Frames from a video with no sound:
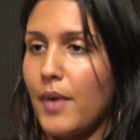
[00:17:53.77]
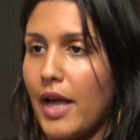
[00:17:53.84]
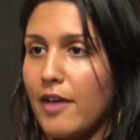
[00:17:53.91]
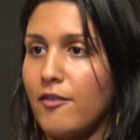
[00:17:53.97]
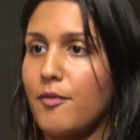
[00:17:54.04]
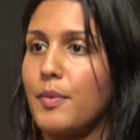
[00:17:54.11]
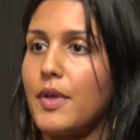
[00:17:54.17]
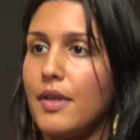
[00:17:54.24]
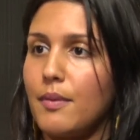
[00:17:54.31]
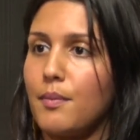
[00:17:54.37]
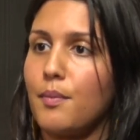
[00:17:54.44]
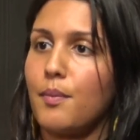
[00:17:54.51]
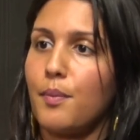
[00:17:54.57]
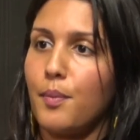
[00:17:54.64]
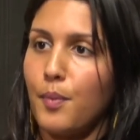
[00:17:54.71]
I've
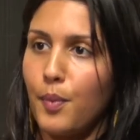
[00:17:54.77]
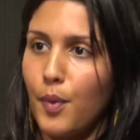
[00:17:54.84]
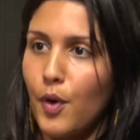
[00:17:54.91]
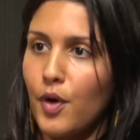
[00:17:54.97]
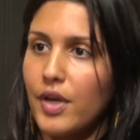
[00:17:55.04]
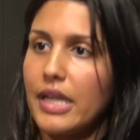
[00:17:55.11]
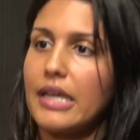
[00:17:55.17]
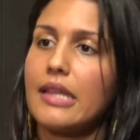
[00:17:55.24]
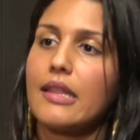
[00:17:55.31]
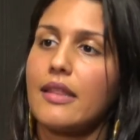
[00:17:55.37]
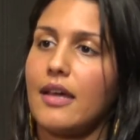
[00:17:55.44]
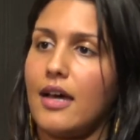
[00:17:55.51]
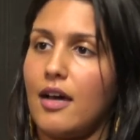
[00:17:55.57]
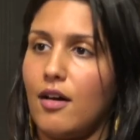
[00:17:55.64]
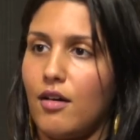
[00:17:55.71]
been putting
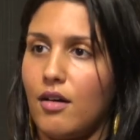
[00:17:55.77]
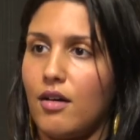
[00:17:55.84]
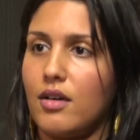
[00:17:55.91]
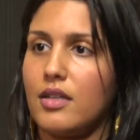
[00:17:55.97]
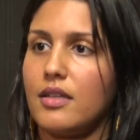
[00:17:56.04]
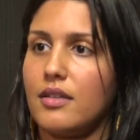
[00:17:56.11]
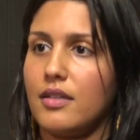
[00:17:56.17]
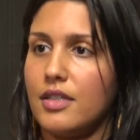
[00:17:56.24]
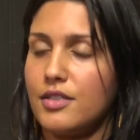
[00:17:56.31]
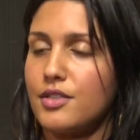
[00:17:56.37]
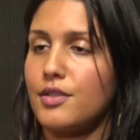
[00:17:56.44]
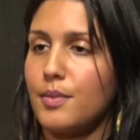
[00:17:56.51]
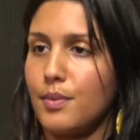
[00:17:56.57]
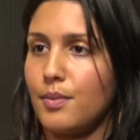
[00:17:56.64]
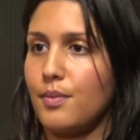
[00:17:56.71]
that on
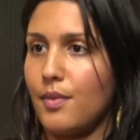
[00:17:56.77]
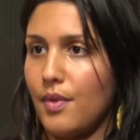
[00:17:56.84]
into